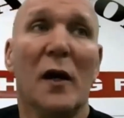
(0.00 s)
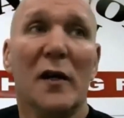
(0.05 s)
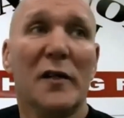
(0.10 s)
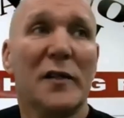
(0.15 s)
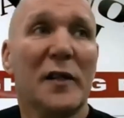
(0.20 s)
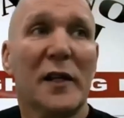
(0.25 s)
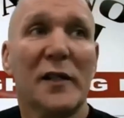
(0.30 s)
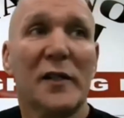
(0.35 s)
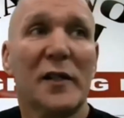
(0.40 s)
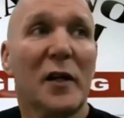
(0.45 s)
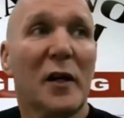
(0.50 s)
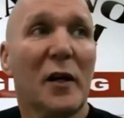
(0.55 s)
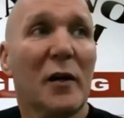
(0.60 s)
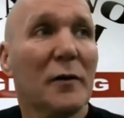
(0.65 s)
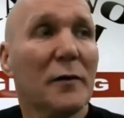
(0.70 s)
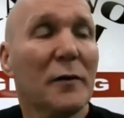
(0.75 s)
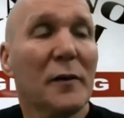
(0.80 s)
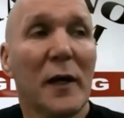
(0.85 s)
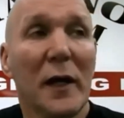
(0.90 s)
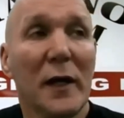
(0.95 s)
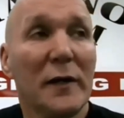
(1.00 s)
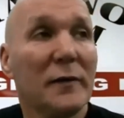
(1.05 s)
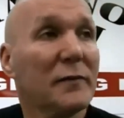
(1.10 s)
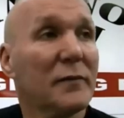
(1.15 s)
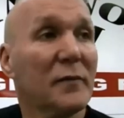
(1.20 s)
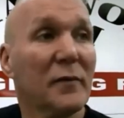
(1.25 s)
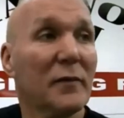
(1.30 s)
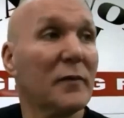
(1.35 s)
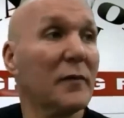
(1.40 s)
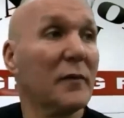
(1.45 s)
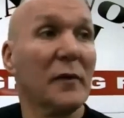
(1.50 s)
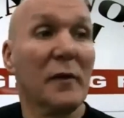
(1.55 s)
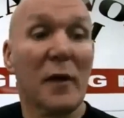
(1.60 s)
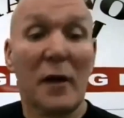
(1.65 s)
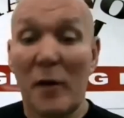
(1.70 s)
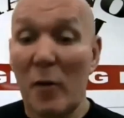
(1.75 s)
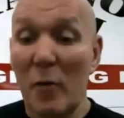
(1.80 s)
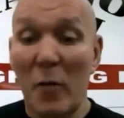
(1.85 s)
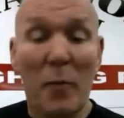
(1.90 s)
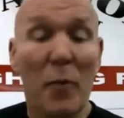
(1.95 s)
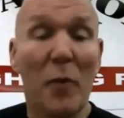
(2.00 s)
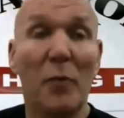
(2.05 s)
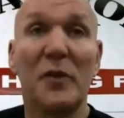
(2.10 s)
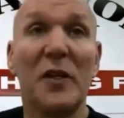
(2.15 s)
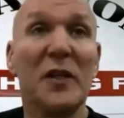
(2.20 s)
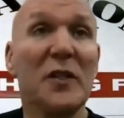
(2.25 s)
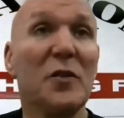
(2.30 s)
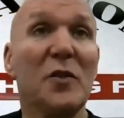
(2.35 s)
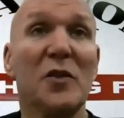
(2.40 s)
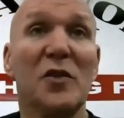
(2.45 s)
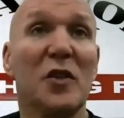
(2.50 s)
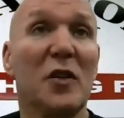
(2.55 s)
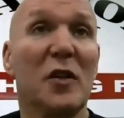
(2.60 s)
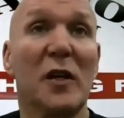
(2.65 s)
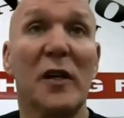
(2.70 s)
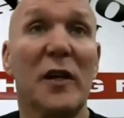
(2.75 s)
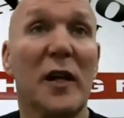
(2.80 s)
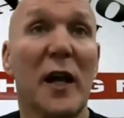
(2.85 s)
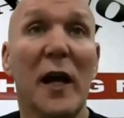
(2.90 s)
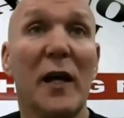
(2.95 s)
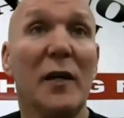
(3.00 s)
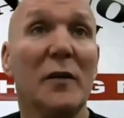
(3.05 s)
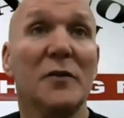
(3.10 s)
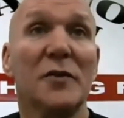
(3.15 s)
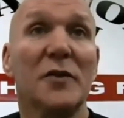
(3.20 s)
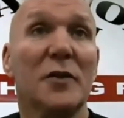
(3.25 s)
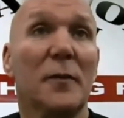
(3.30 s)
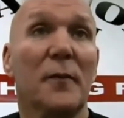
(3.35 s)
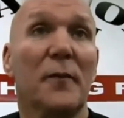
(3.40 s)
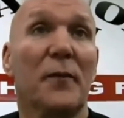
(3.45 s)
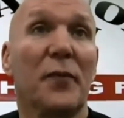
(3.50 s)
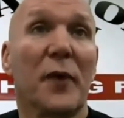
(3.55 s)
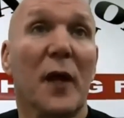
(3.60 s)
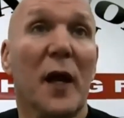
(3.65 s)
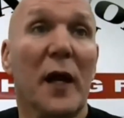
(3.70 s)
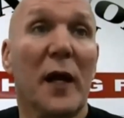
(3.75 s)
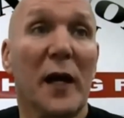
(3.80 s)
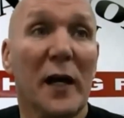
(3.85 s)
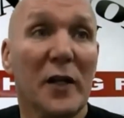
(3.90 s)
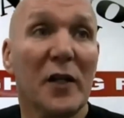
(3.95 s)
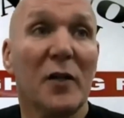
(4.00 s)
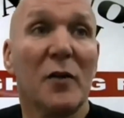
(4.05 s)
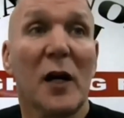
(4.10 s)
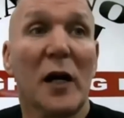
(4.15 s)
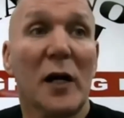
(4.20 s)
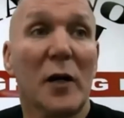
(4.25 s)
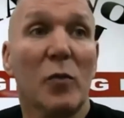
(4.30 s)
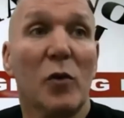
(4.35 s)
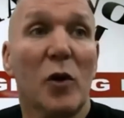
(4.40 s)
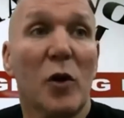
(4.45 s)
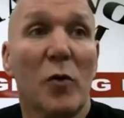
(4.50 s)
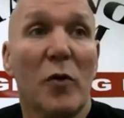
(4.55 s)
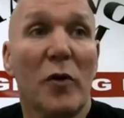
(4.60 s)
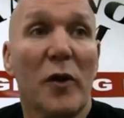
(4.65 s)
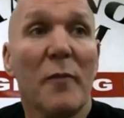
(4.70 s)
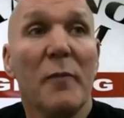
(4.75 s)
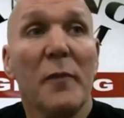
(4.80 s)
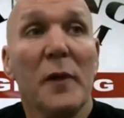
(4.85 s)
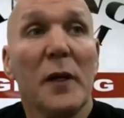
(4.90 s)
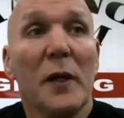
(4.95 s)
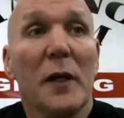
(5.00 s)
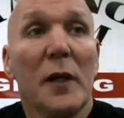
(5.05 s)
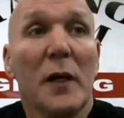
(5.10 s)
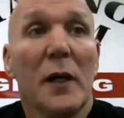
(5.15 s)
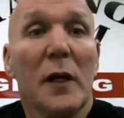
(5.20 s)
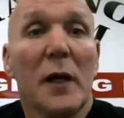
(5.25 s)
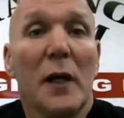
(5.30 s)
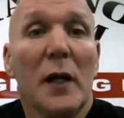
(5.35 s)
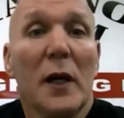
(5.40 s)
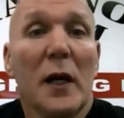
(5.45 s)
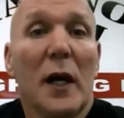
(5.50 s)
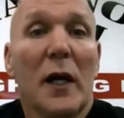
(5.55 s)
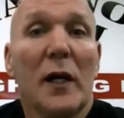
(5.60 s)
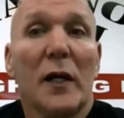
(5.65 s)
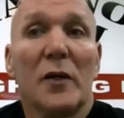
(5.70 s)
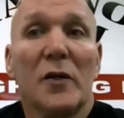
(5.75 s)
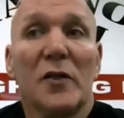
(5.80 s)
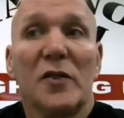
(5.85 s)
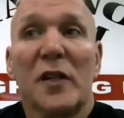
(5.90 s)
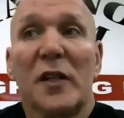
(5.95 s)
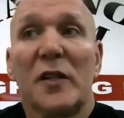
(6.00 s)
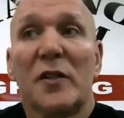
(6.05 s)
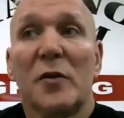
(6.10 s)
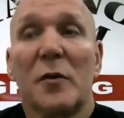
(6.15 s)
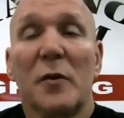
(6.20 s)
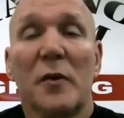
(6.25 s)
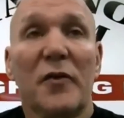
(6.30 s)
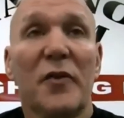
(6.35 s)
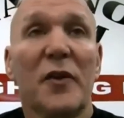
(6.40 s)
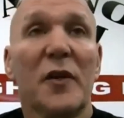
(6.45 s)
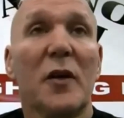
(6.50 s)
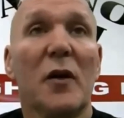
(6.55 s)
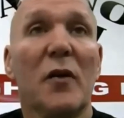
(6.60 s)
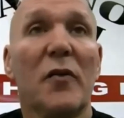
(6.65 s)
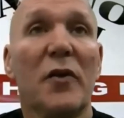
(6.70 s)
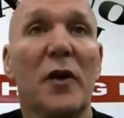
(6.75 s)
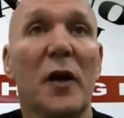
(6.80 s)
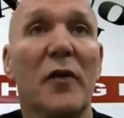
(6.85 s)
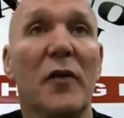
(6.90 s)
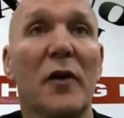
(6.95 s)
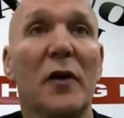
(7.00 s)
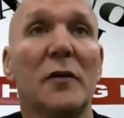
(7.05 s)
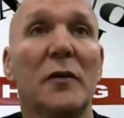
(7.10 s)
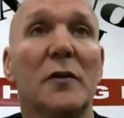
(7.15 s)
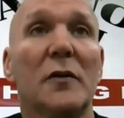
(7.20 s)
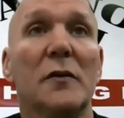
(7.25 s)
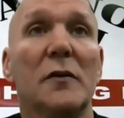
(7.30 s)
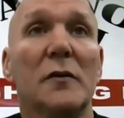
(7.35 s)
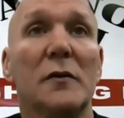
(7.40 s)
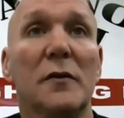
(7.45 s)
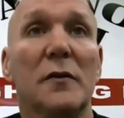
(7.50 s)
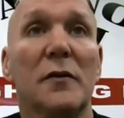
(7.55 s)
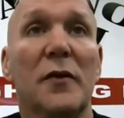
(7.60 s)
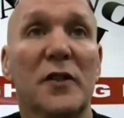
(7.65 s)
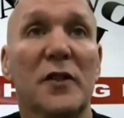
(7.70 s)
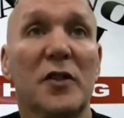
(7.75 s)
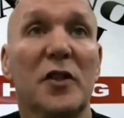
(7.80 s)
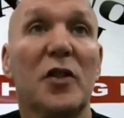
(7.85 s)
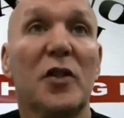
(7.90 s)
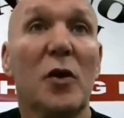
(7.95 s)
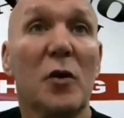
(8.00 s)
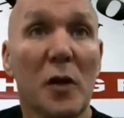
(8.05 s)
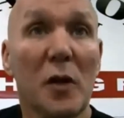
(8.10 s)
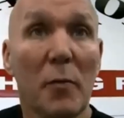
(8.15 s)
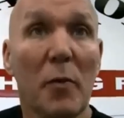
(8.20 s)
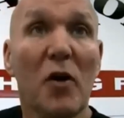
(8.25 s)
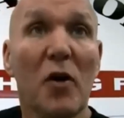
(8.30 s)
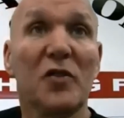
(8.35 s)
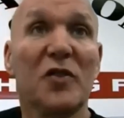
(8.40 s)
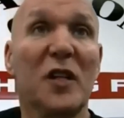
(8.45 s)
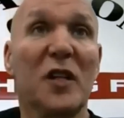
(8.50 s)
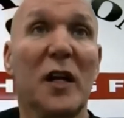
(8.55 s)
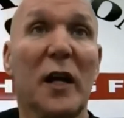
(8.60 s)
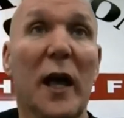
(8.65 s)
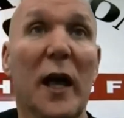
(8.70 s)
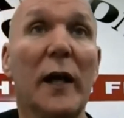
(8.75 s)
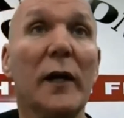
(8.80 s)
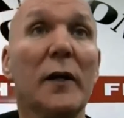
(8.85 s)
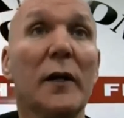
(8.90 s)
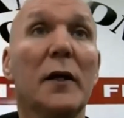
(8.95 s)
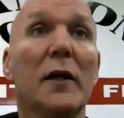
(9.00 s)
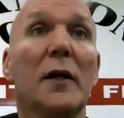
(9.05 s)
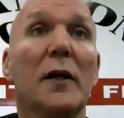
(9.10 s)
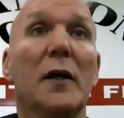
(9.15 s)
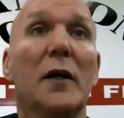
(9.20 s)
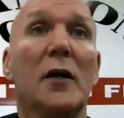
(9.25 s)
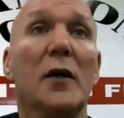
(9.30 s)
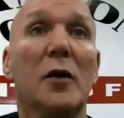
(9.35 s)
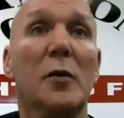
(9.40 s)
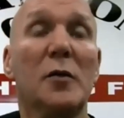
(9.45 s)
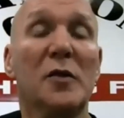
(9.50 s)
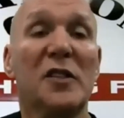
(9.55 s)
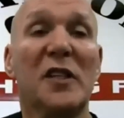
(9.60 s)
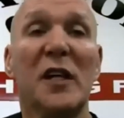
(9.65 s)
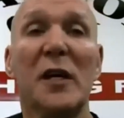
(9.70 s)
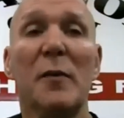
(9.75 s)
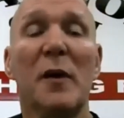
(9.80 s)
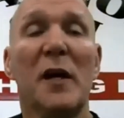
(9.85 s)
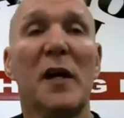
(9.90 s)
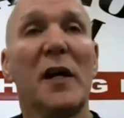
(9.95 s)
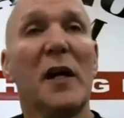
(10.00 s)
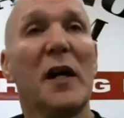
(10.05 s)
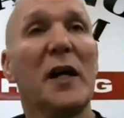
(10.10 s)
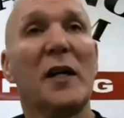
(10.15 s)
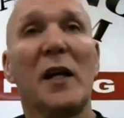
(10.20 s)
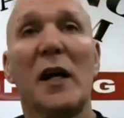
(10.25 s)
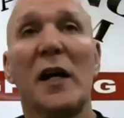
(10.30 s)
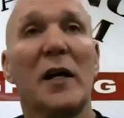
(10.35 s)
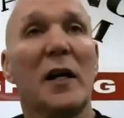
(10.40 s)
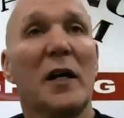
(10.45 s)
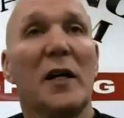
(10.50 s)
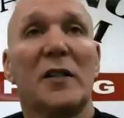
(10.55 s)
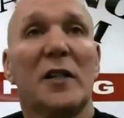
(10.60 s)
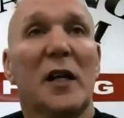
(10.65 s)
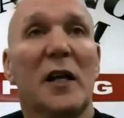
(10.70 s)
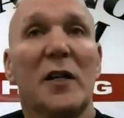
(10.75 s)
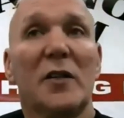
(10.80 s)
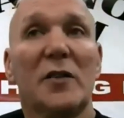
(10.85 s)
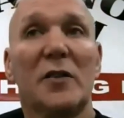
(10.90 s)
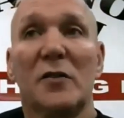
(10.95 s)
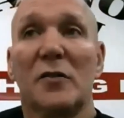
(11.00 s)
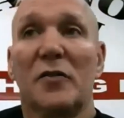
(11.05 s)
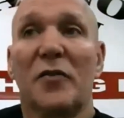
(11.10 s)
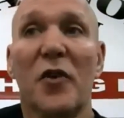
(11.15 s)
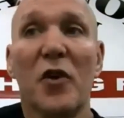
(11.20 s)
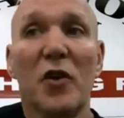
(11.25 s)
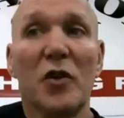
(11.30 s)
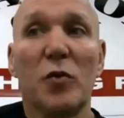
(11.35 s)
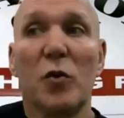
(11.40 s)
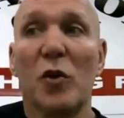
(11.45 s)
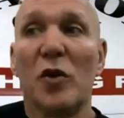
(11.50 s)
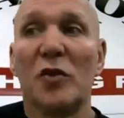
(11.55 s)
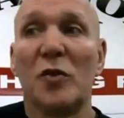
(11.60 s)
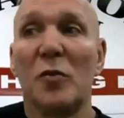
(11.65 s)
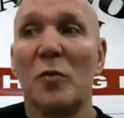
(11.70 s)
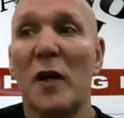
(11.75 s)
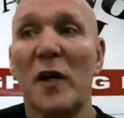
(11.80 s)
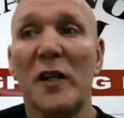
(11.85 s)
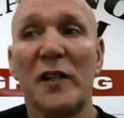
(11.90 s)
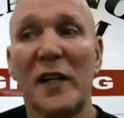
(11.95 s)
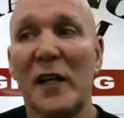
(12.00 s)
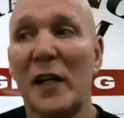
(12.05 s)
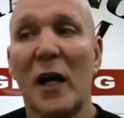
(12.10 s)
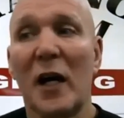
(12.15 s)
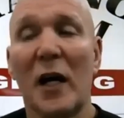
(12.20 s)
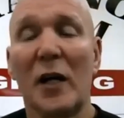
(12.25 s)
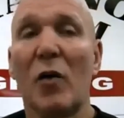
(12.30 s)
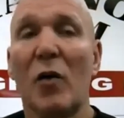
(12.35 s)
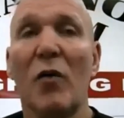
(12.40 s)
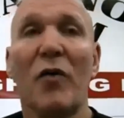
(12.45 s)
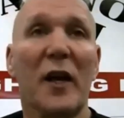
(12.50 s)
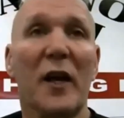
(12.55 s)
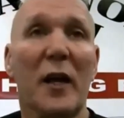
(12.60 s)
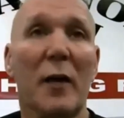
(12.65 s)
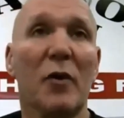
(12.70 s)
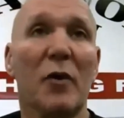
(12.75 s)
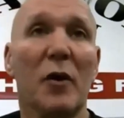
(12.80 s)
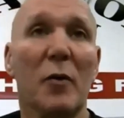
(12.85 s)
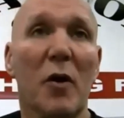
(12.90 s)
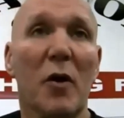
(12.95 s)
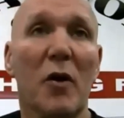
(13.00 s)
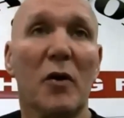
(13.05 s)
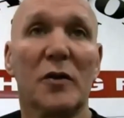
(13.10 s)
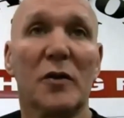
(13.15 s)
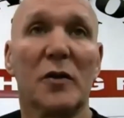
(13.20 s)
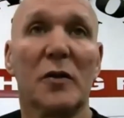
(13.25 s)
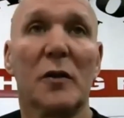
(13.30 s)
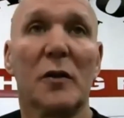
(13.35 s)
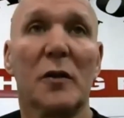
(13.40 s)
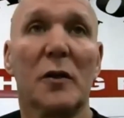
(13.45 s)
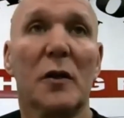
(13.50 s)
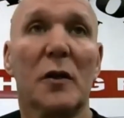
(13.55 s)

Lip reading: I said, you know, and then we bumped into each other in the aisles, and I had a word with him, and I just said to him, if you ever fancy doing the boxing again, come and see me. And his first words to me, he said, I don't think I'm going to box.